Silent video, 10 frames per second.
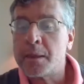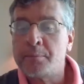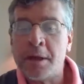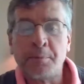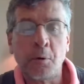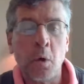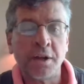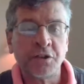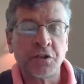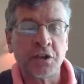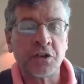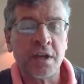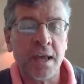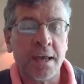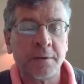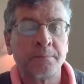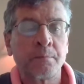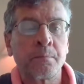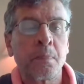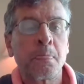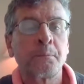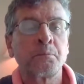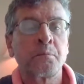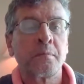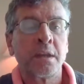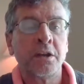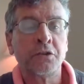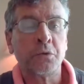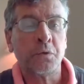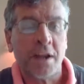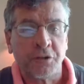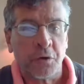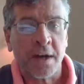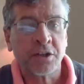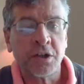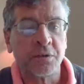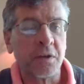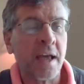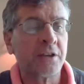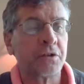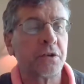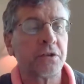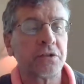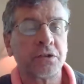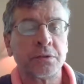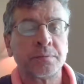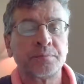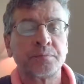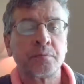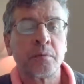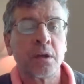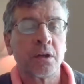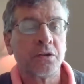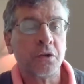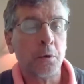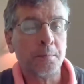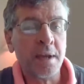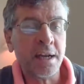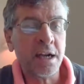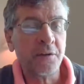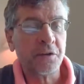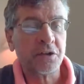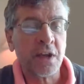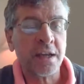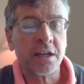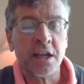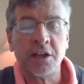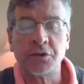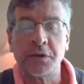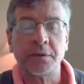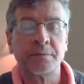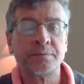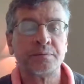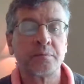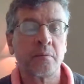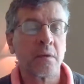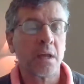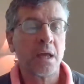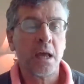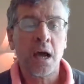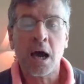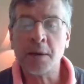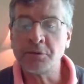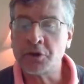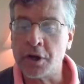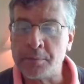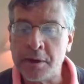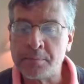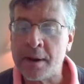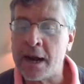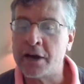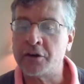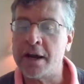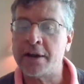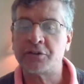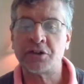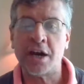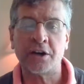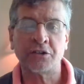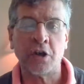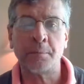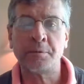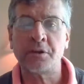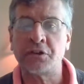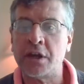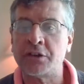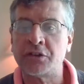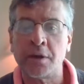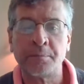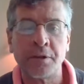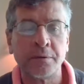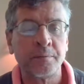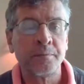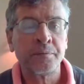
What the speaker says: paper 168 is the resurrection of Lazarus. So, meeting of the Sanhedrin. I'm just going to pick paragraphs, share something, say something.